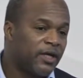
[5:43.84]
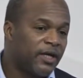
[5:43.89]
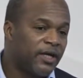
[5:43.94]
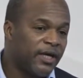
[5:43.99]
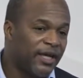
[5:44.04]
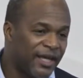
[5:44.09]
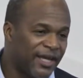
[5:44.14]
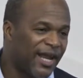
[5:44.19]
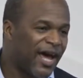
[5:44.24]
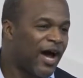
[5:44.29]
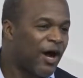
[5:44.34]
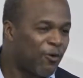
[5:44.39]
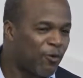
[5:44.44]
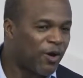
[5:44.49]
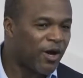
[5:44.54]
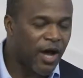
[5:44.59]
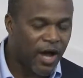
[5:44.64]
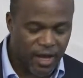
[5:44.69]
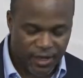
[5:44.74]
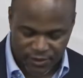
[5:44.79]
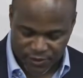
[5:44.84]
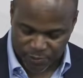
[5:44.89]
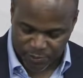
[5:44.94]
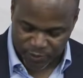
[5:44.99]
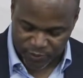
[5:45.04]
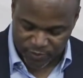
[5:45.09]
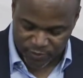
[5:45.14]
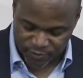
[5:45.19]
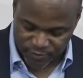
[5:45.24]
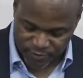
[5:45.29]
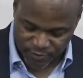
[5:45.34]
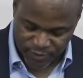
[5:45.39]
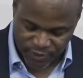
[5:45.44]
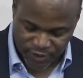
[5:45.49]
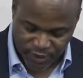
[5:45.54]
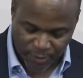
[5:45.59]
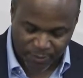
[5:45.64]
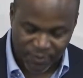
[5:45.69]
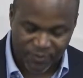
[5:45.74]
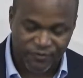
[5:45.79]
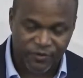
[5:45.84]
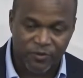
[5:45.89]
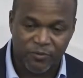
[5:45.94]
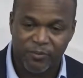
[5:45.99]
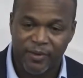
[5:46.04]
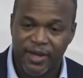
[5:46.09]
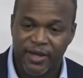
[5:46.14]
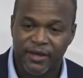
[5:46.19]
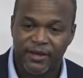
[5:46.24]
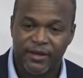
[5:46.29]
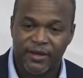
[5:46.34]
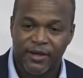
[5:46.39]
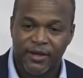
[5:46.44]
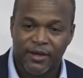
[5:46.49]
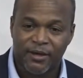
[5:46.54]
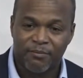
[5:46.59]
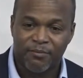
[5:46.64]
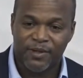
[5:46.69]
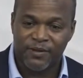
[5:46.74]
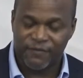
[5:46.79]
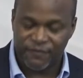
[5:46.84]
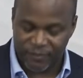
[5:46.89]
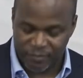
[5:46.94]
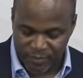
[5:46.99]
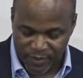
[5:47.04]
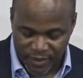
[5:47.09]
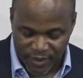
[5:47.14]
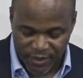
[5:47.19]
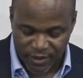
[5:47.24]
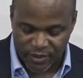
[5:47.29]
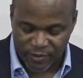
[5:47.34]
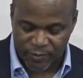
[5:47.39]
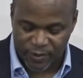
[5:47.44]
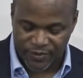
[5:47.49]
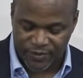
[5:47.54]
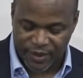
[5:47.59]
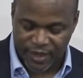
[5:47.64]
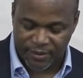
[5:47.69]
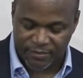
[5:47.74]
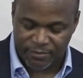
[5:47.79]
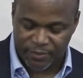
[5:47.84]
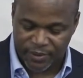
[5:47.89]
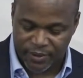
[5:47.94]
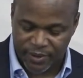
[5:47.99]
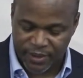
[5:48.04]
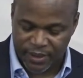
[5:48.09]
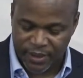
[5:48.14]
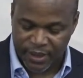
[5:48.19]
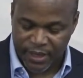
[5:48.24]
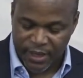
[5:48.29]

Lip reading: in Our Gospel. And some of you may be familiar with that book.